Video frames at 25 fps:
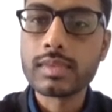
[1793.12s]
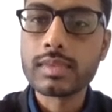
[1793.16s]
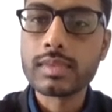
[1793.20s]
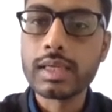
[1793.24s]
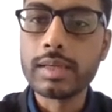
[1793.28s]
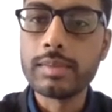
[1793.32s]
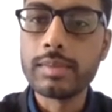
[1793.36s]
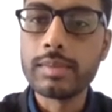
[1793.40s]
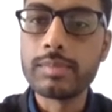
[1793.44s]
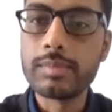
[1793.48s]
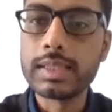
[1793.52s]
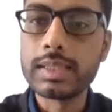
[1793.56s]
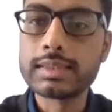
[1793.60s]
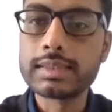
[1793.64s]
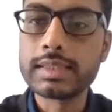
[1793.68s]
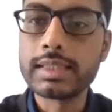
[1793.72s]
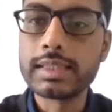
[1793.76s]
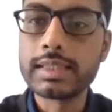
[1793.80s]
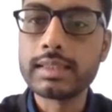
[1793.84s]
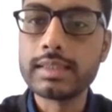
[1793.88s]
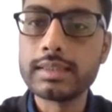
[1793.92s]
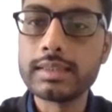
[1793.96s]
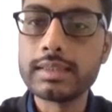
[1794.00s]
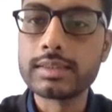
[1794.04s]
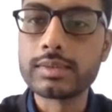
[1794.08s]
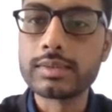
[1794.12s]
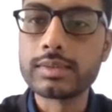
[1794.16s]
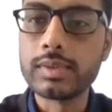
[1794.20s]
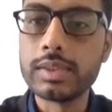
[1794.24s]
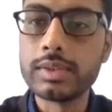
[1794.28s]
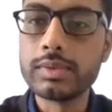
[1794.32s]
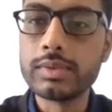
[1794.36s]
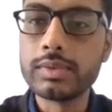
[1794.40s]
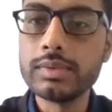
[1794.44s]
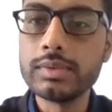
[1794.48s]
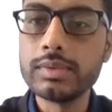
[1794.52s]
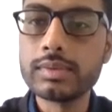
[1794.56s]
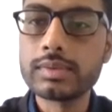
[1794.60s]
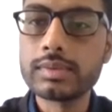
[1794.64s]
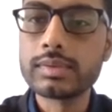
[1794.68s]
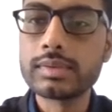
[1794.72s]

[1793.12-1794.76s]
m plus n is equal to